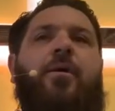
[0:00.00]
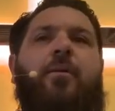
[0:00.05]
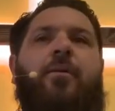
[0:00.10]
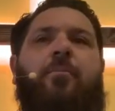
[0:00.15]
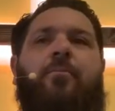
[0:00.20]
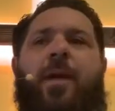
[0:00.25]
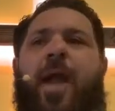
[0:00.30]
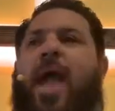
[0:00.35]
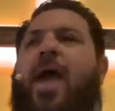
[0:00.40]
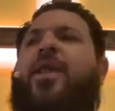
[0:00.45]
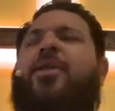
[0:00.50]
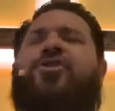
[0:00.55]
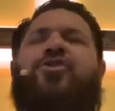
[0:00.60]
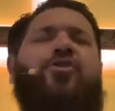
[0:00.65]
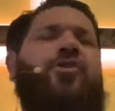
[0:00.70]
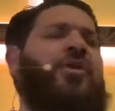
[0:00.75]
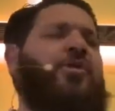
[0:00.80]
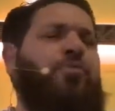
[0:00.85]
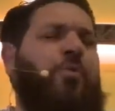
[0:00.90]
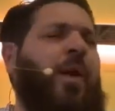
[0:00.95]
My
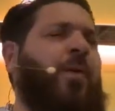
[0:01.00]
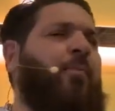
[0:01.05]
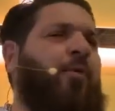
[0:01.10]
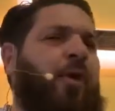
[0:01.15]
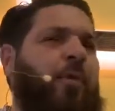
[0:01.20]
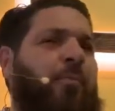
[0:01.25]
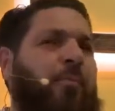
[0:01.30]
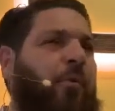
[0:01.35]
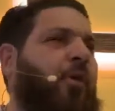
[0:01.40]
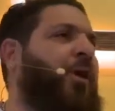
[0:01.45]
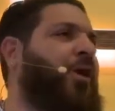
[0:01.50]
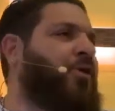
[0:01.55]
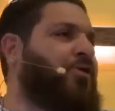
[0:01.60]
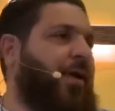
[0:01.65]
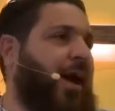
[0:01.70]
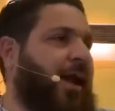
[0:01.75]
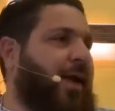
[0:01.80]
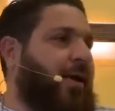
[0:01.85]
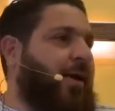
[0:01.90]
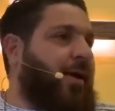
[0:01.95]
attitude is way more important,
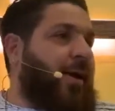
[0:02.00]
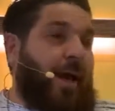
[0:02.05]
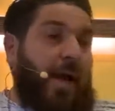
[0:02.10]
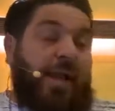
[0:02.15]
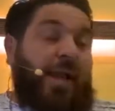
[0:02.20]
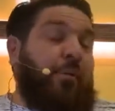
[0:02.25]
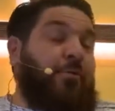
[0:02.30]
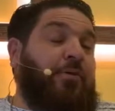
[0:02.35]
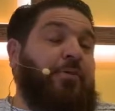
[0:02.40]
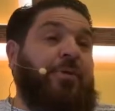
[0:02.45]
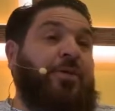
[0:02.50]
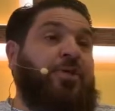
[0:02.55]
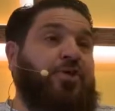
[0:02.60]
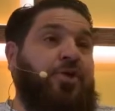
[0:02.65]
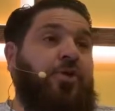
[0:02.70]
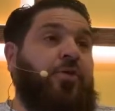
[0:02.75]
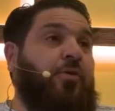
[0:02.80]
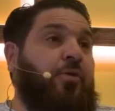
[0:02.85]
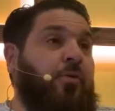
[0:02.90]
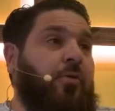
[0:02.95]
right? And that would be
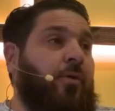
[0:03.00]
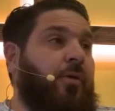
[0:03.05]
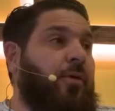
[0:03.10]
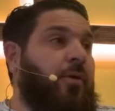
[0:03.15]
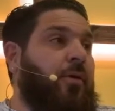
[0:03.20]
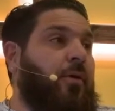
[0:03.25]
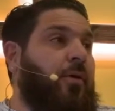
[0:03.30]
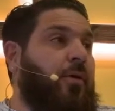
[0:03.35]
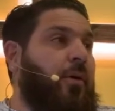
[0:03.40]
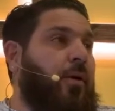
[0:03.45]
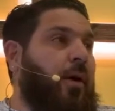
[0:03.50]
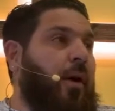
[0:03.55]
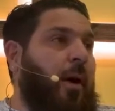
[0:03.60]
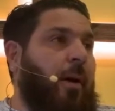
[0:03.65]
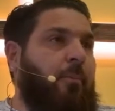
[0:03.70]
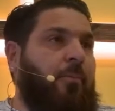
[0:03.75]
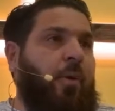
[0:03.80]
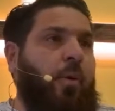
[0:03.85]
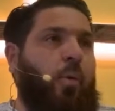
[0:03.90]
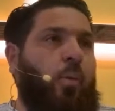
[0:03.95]
true.
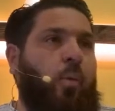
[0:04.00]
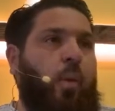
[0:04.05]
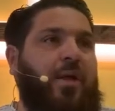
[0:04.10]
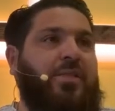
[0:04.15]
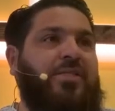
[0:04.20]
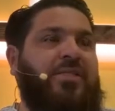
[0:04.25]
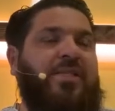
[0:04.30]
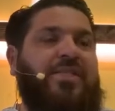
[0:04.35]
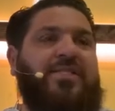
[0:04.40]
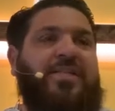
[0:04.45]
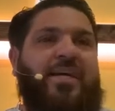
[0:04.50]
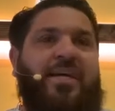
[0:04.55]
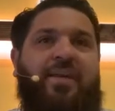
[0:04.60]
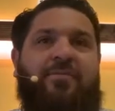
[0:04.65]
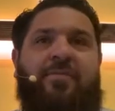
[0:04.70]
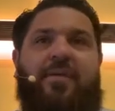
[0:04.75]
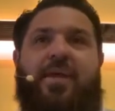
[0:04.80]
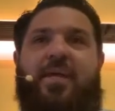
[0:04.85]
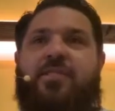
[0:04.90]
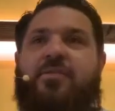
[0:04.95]
But what's the
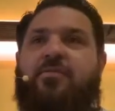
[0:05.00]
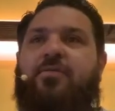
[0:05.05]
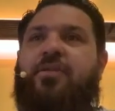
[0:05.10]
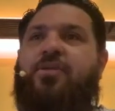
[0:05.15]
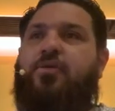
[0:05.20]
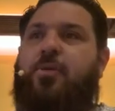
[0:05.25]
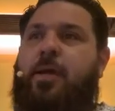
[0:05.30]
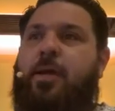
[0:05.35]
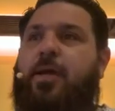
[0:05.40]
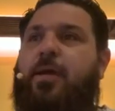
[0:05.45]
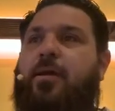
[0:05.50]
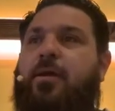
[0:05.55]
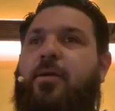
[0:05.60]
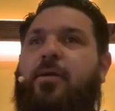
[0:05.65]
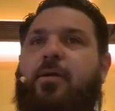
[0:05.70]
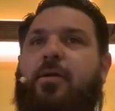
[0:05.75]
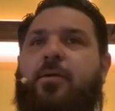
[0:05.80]
significance of this ring?